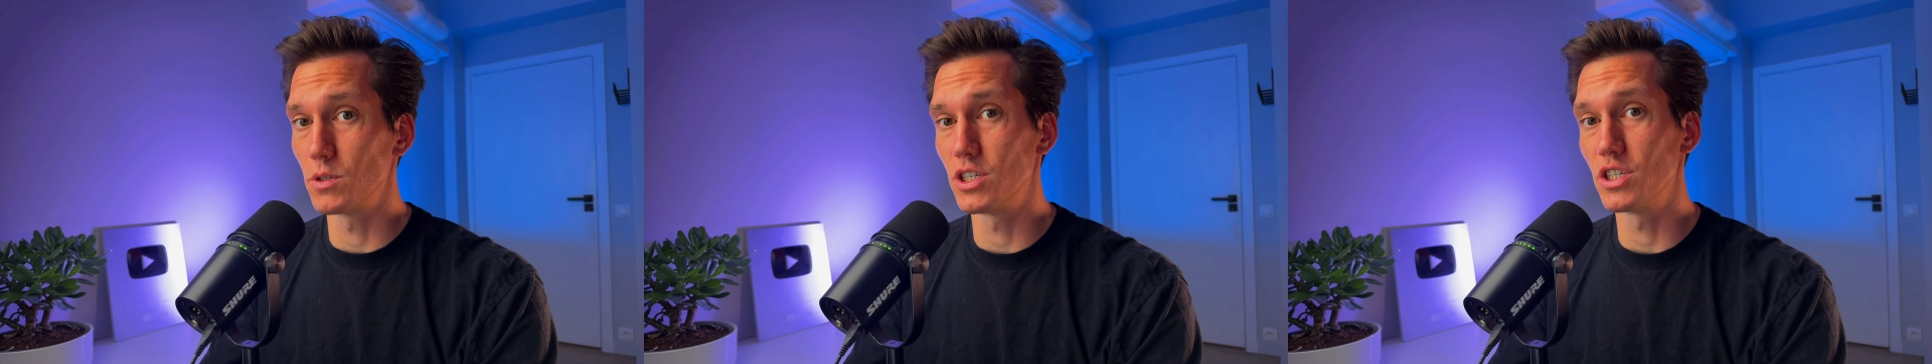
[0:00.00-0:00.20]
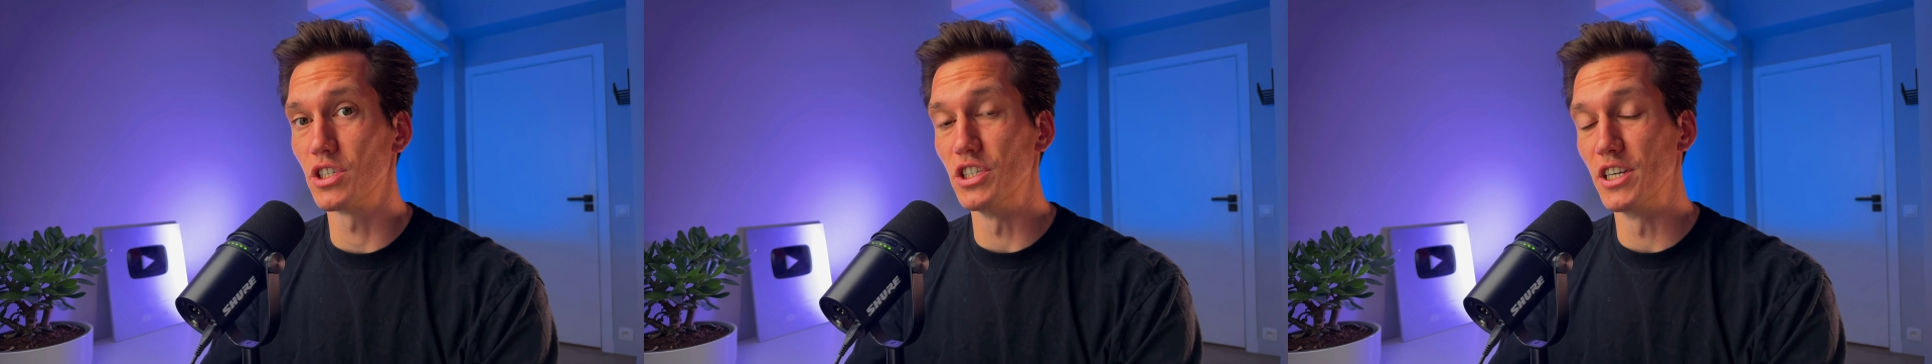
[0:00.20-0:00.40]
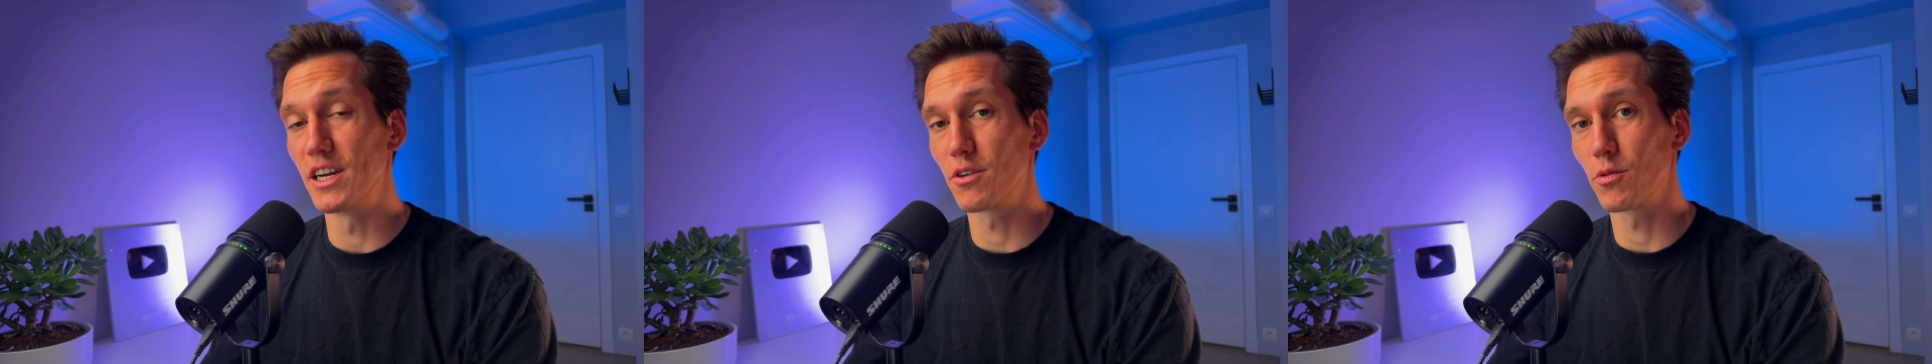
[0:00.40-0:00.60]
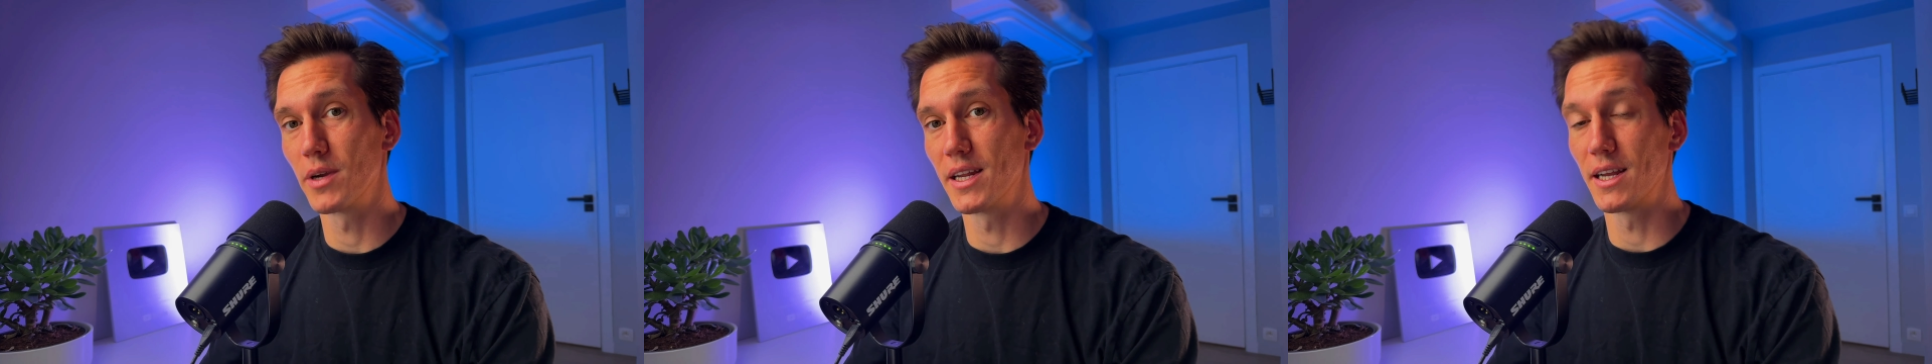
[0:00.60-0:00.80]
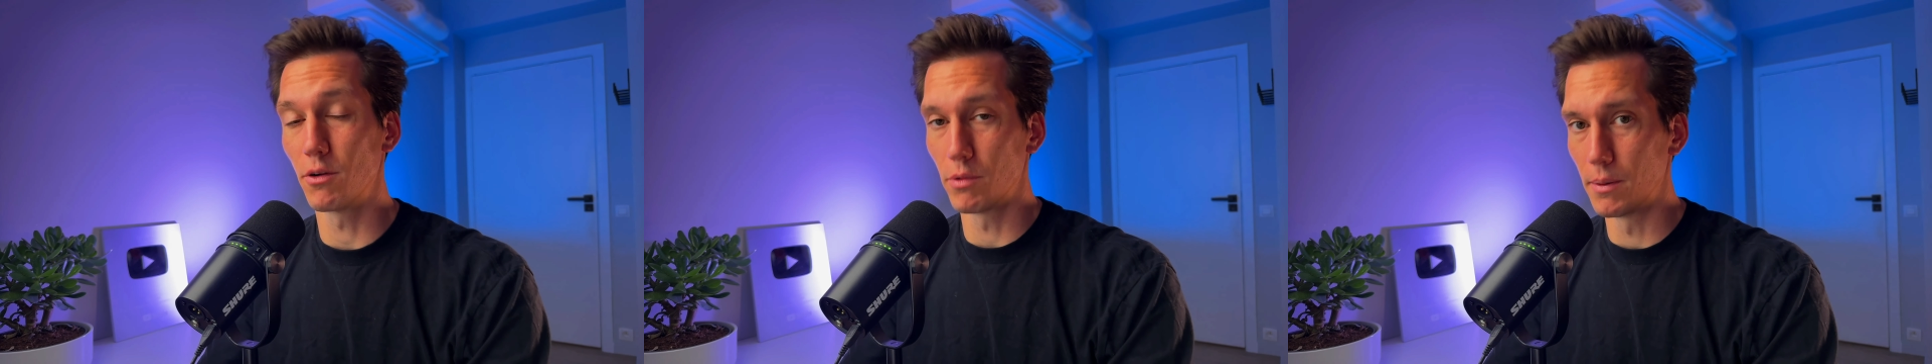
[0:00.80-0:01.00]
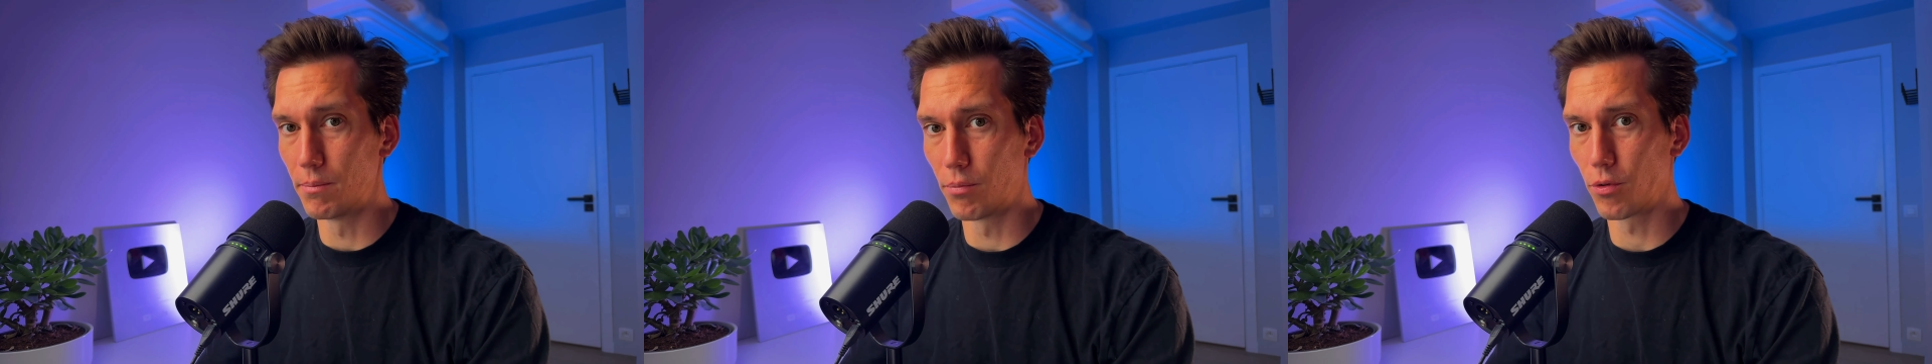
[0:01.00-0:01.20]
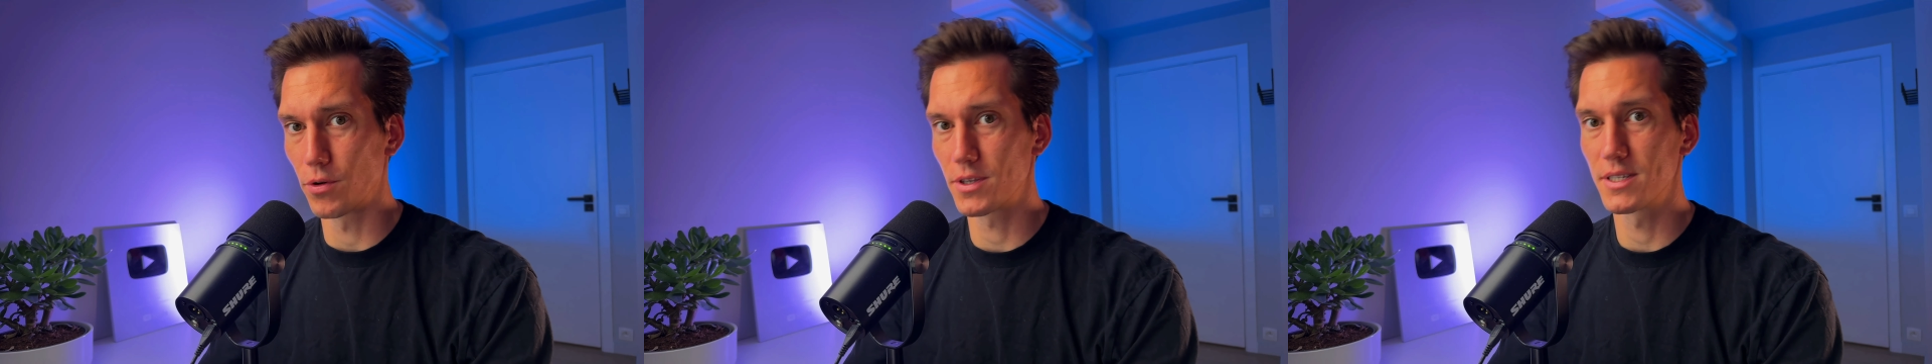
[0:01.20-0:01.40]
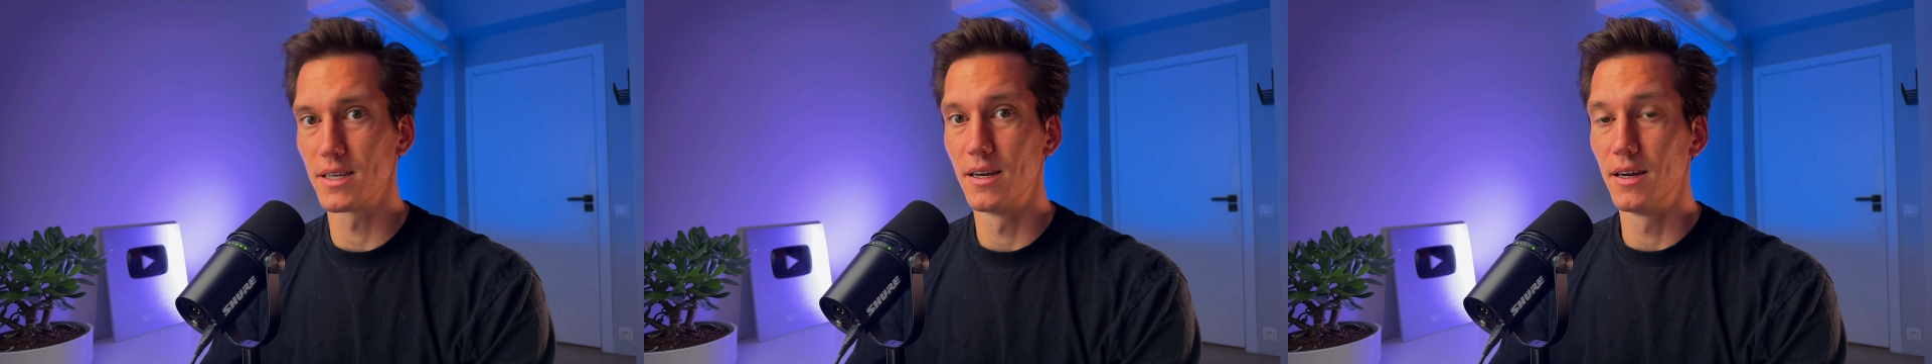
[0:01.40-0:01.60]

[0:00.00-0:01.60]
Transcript: which is generating reports.